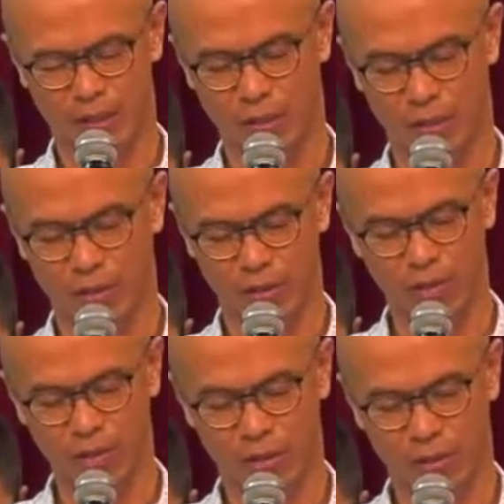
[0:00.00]
such a
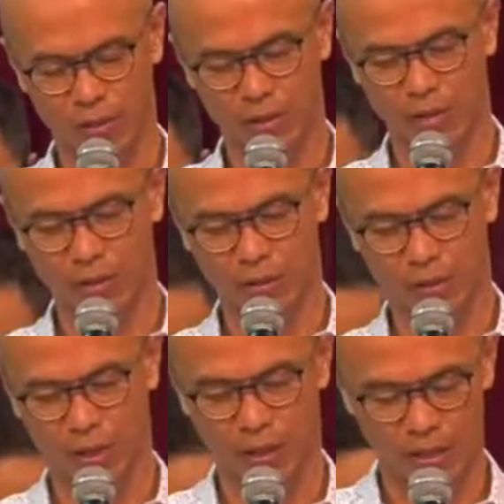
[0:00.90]
good,
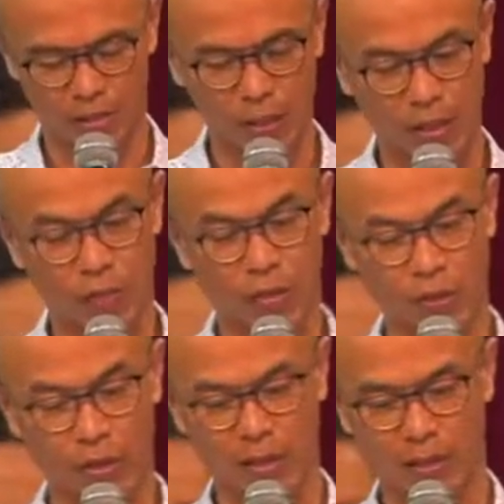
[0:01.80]
good God. We give you
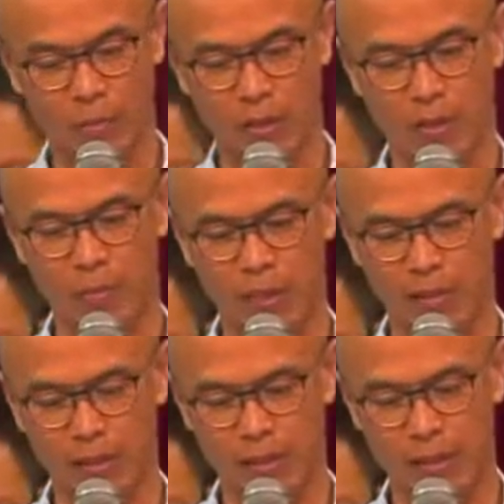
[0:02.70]
thanks, Lord. We commit
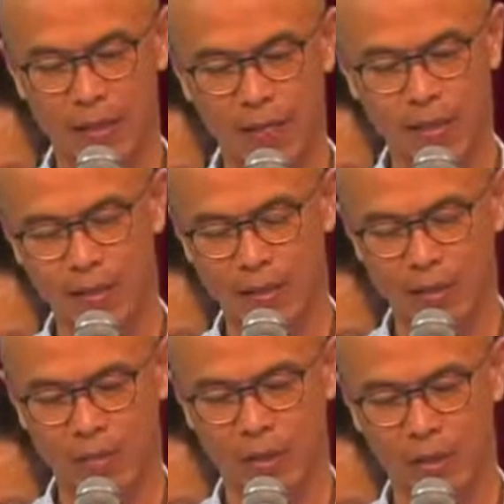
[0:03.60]
our service
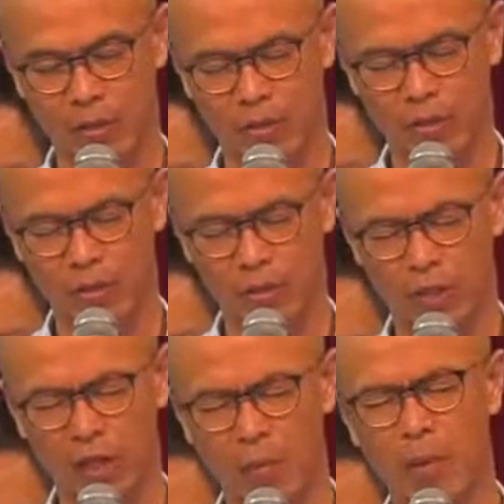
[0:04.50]
this morning to you.
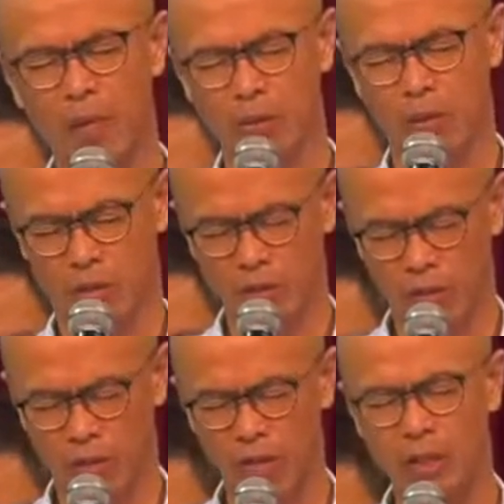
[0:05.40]
May you
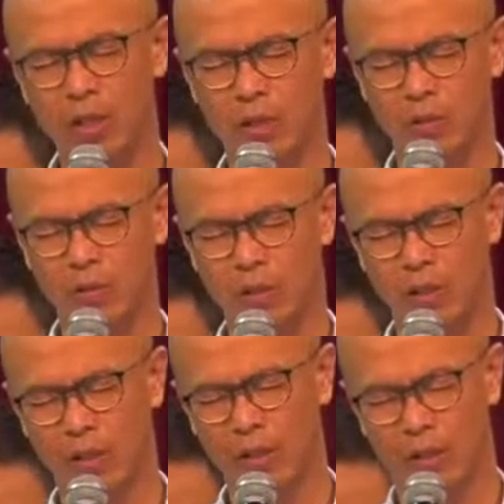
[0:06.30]
continue,
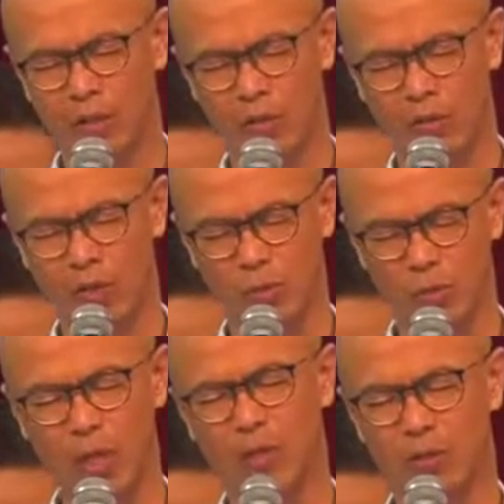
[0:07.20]
Lord, to
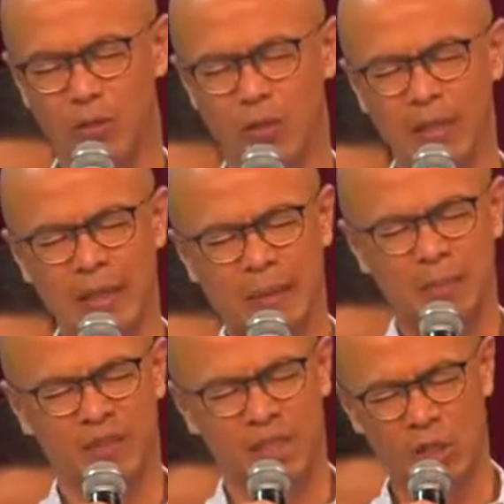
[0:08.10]
speak
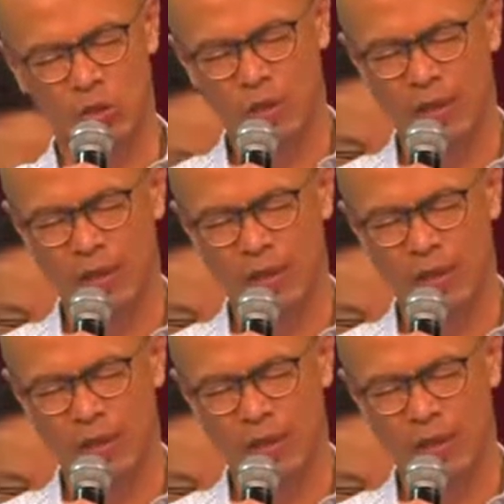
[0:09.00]
into